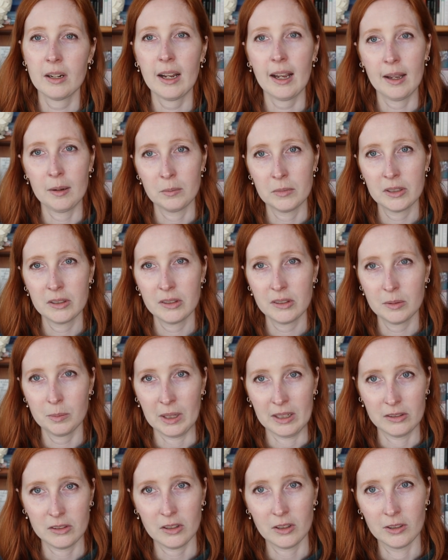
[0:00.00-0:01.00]
Edmund
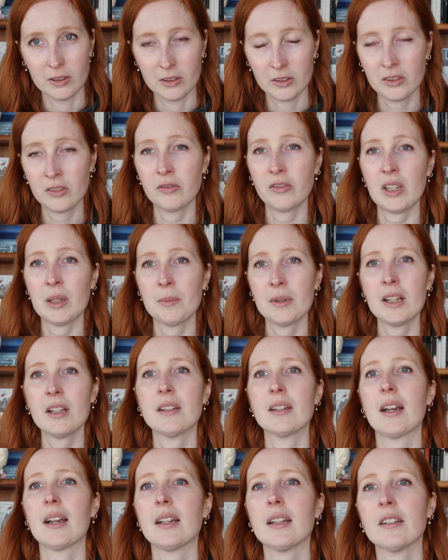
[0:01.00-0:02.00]
Spenser's female
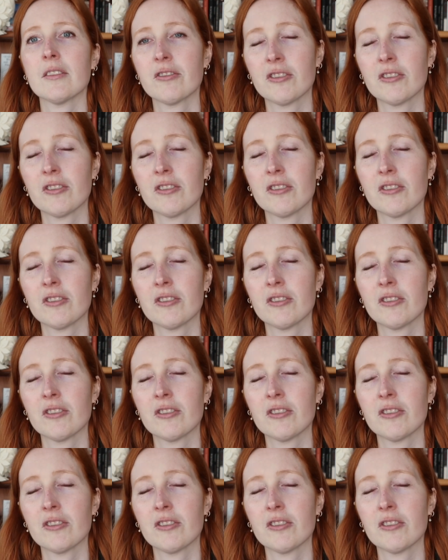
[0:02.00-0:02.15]
knight,